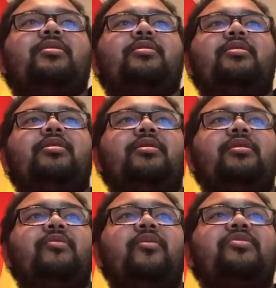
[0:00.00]

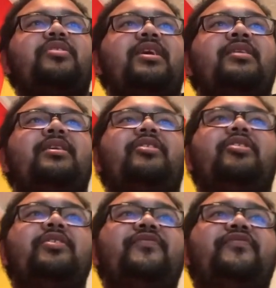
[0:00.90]
Once again, I
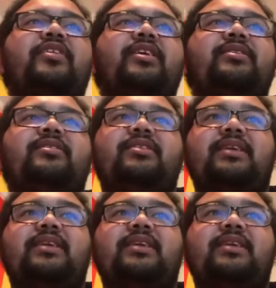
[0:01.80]
couldn't find the